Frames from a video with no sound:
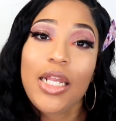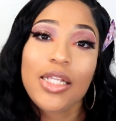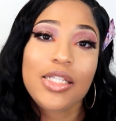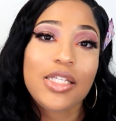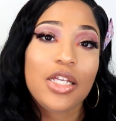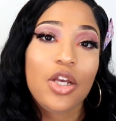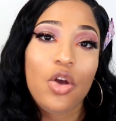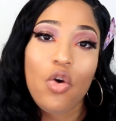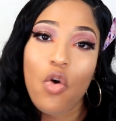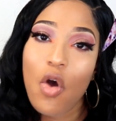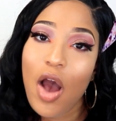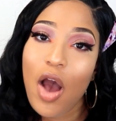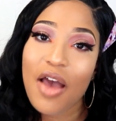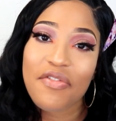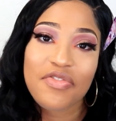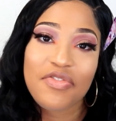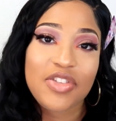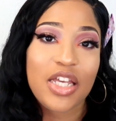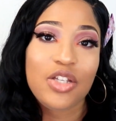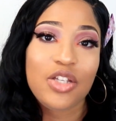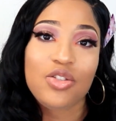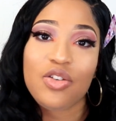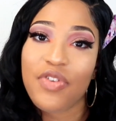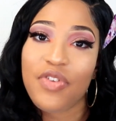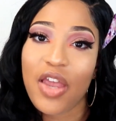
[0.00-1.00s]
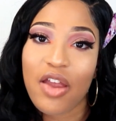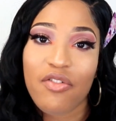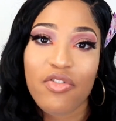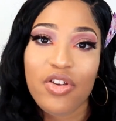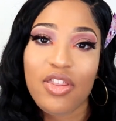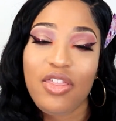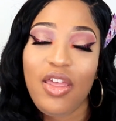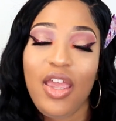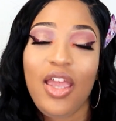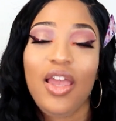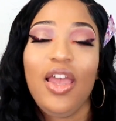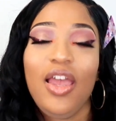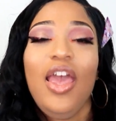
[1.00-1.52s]
to go after it with
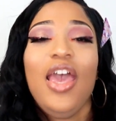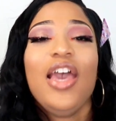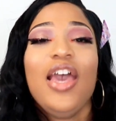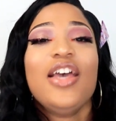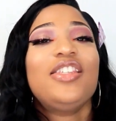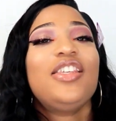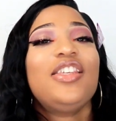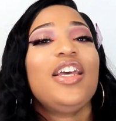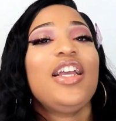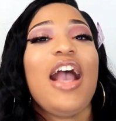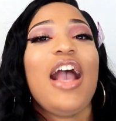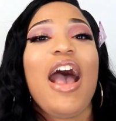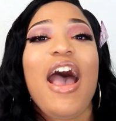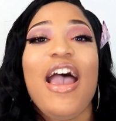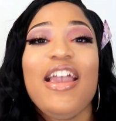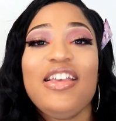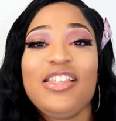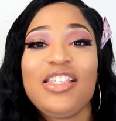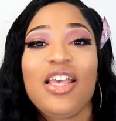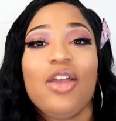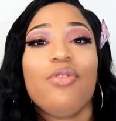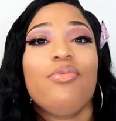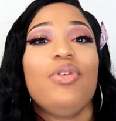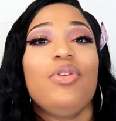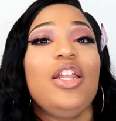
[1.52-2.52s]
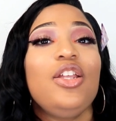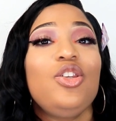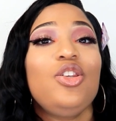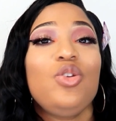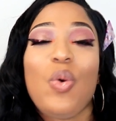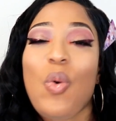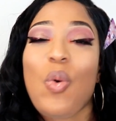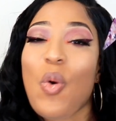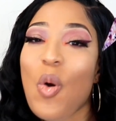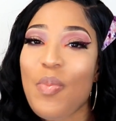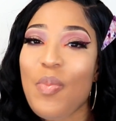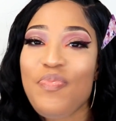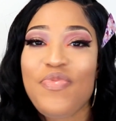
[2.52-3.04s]
everything. So guys, I really
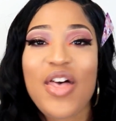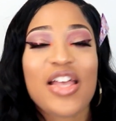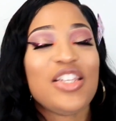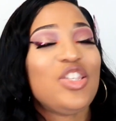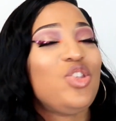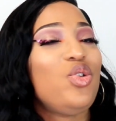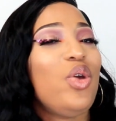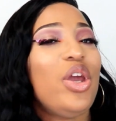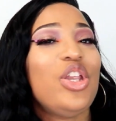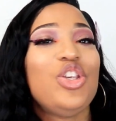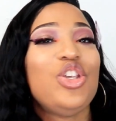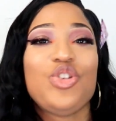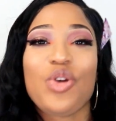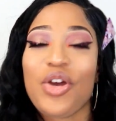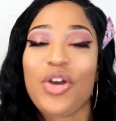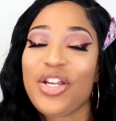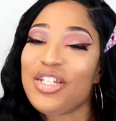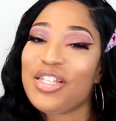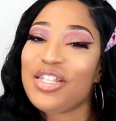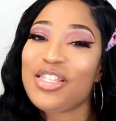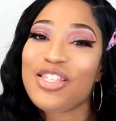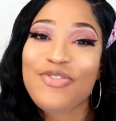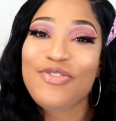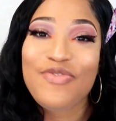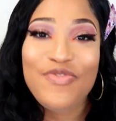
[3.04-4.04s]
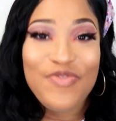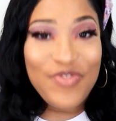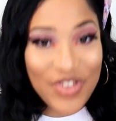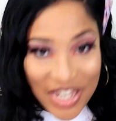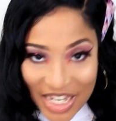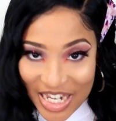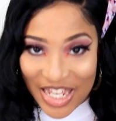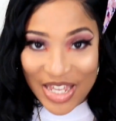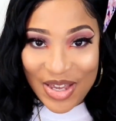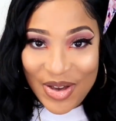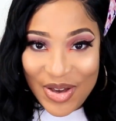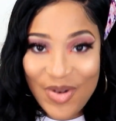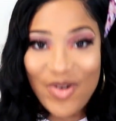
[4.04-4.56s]
do hope that you enjoyed this
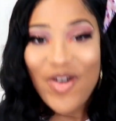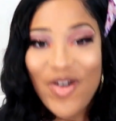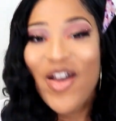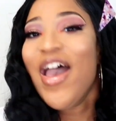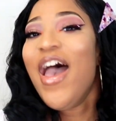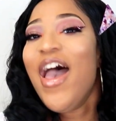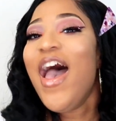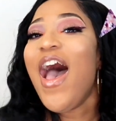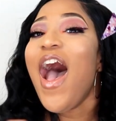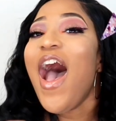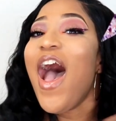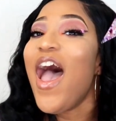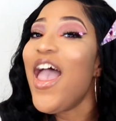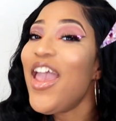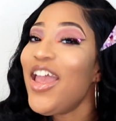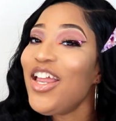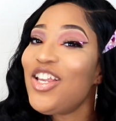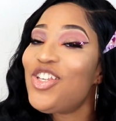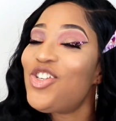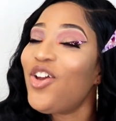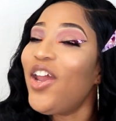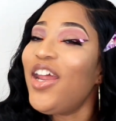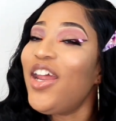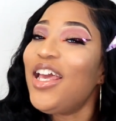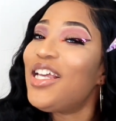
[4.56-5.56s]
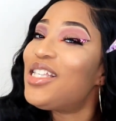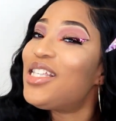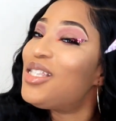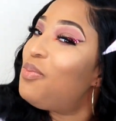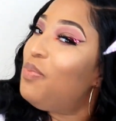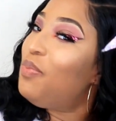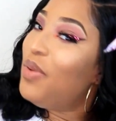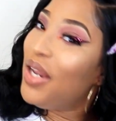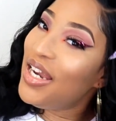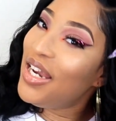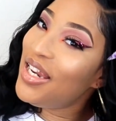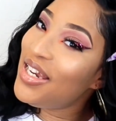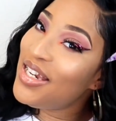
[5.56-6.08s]
video. I enjoyed
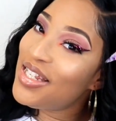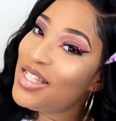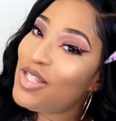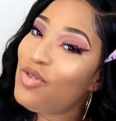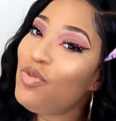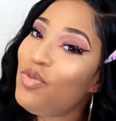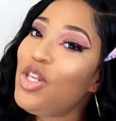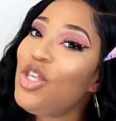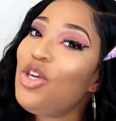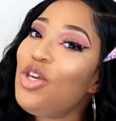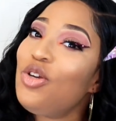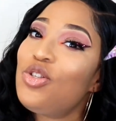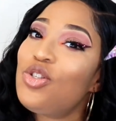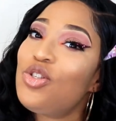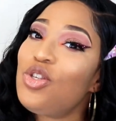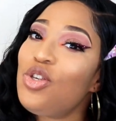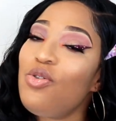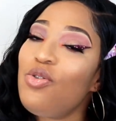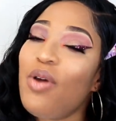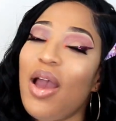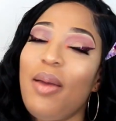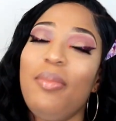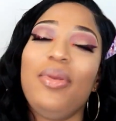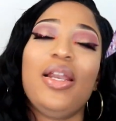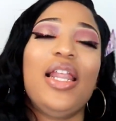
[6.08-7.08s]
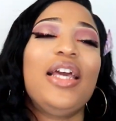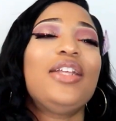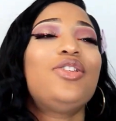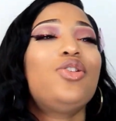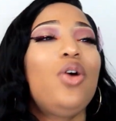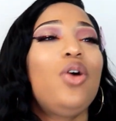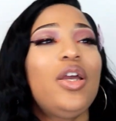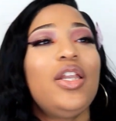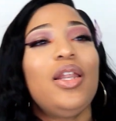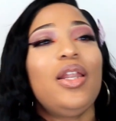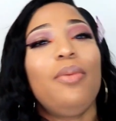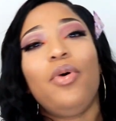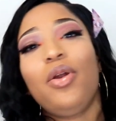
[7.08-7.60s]
explaining this video to you. I mean, like,
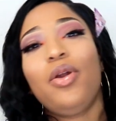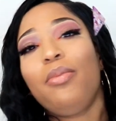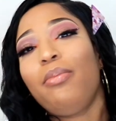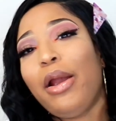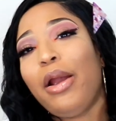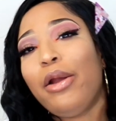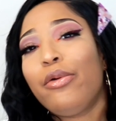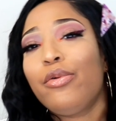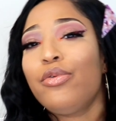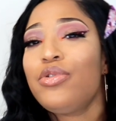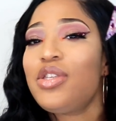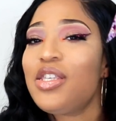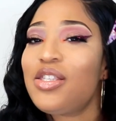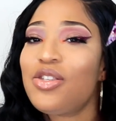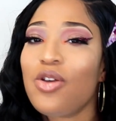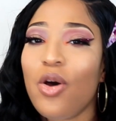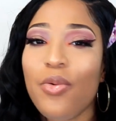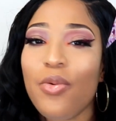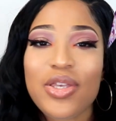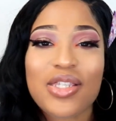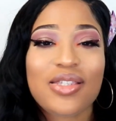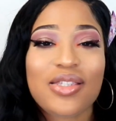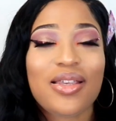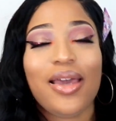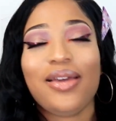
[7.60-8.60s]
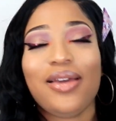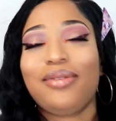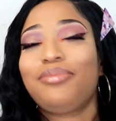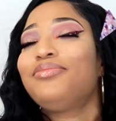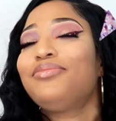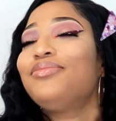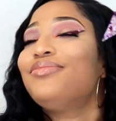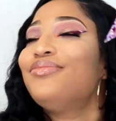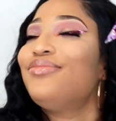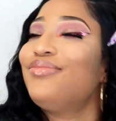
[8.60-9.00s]
talking about my route is always like,